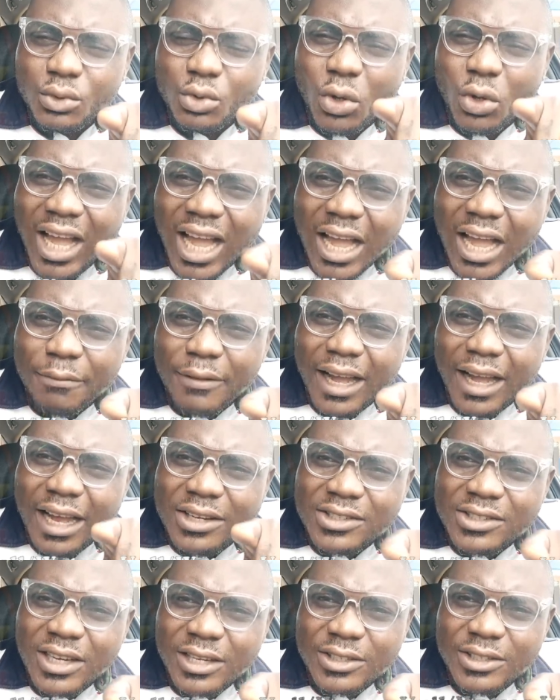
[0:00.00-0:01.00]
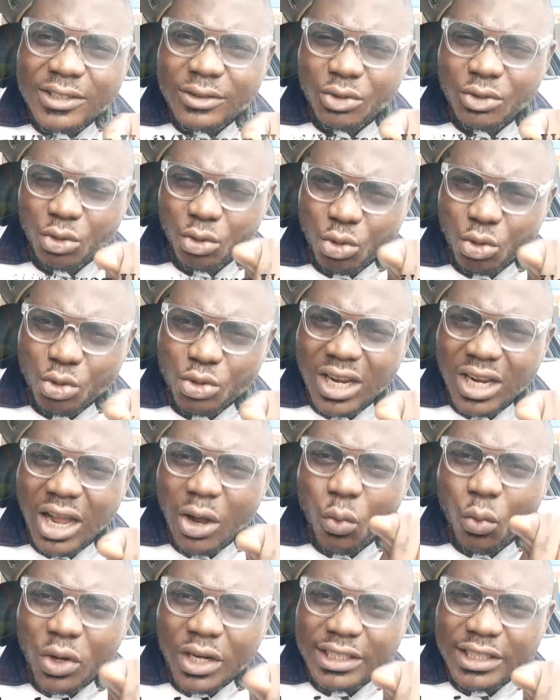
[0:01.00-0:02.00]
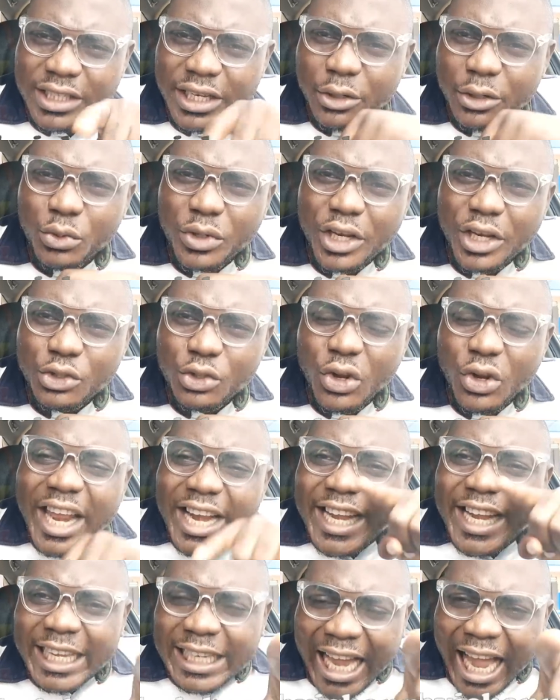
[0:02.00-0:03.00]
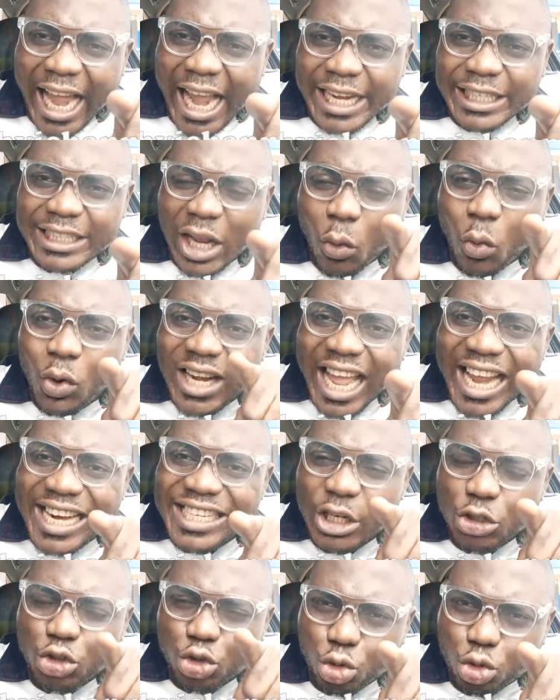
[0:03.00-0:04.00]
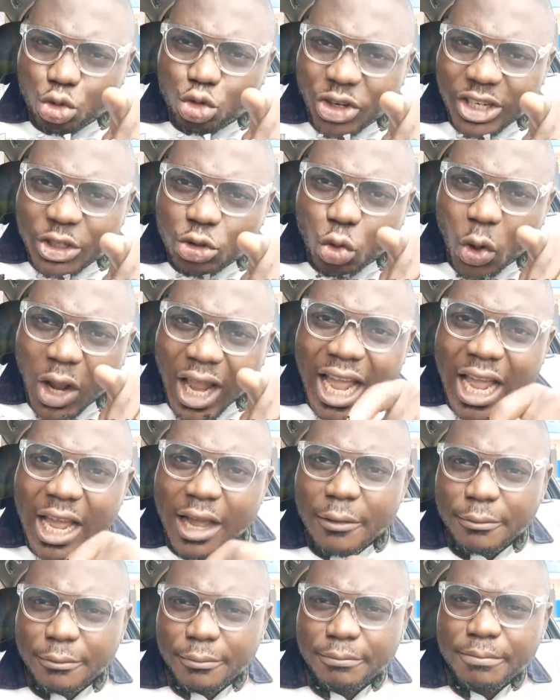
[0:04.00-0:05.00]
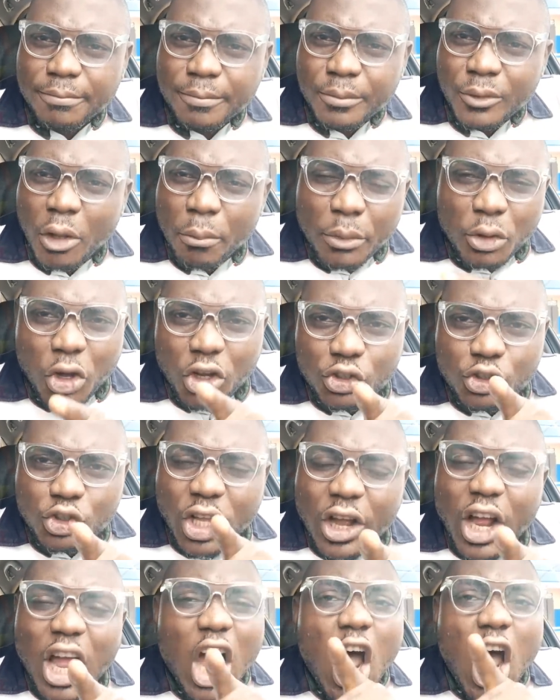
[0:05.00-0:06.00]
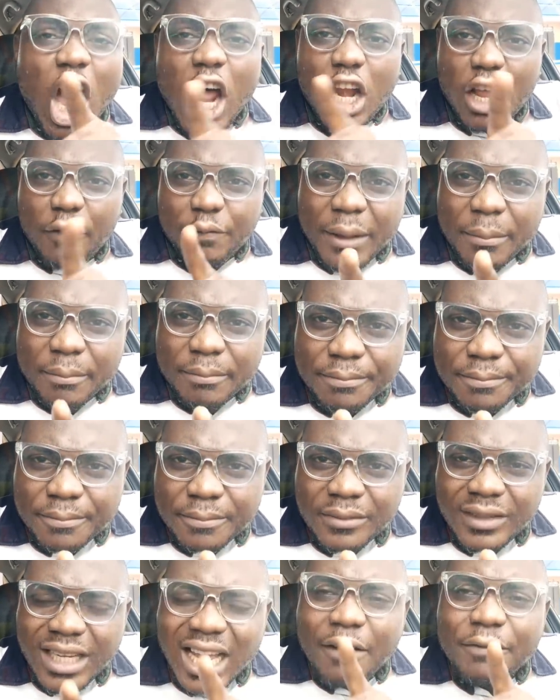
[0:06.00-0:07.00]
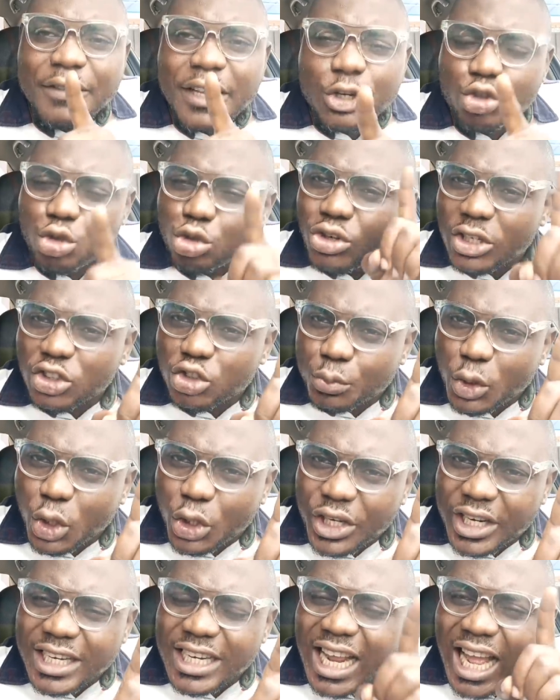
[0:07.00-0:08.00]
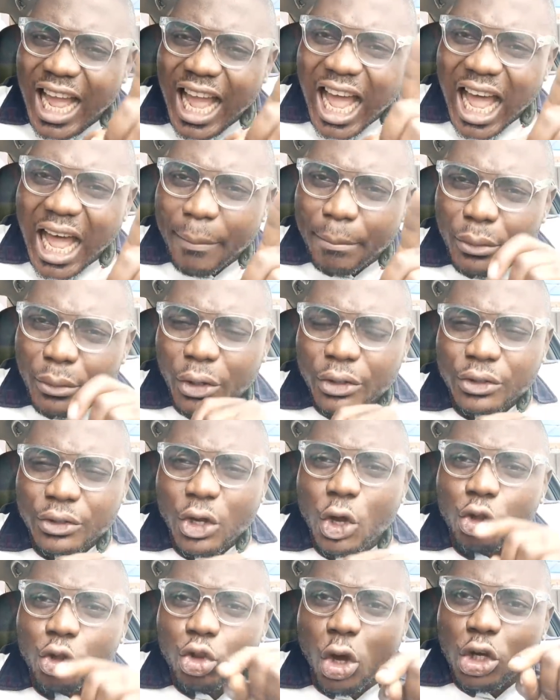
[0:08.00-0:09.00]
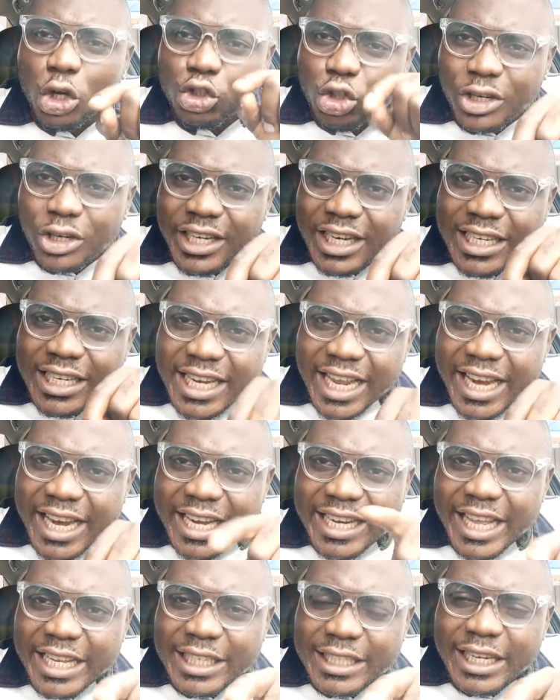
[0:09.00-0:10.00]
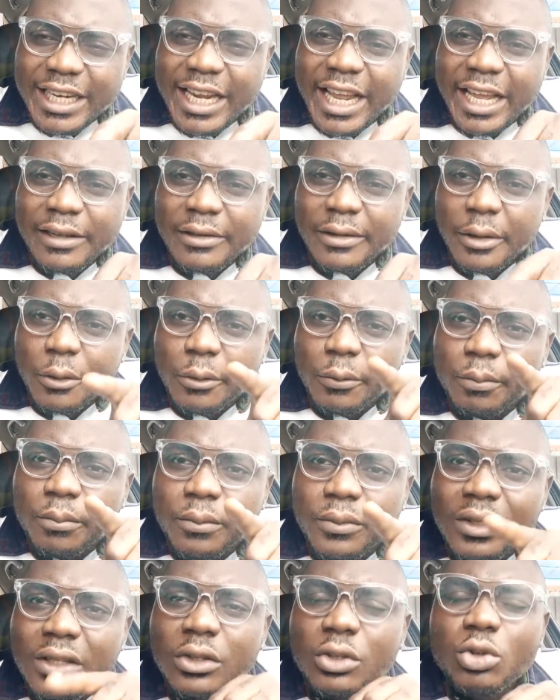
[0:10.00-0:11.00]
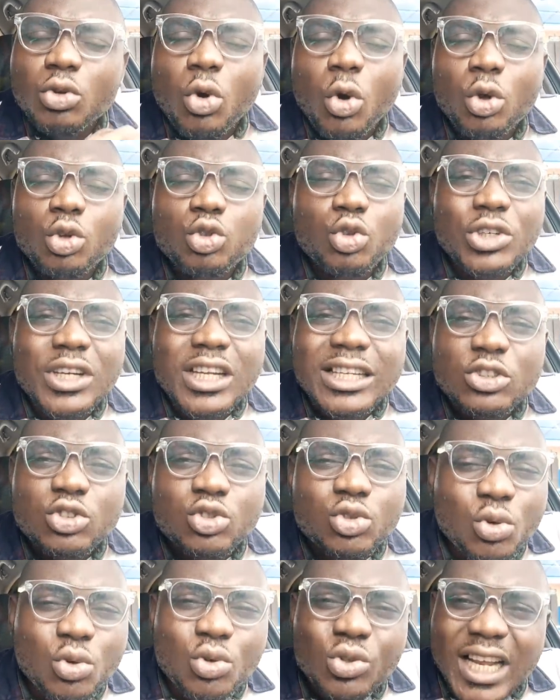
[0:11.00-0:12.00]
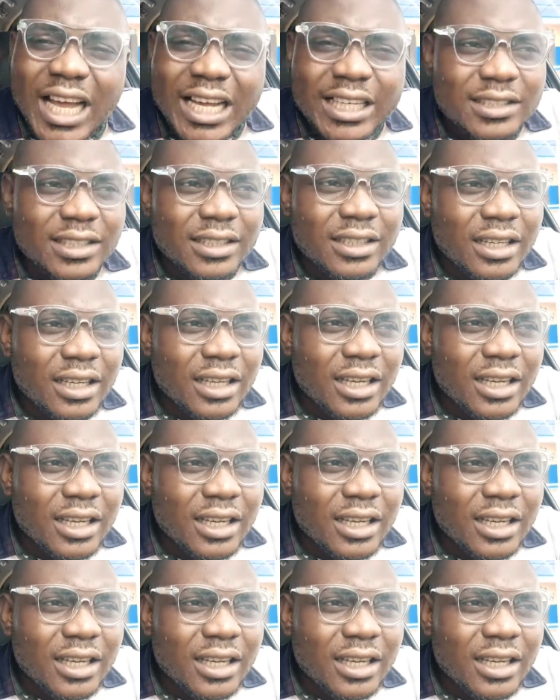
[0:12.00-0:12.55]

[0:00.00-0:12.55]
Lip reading: to have access to good and quality education, the kind they would like their children to have? Because not all of them have their children studying abroad. Those studying here in Nigeria go to the school that,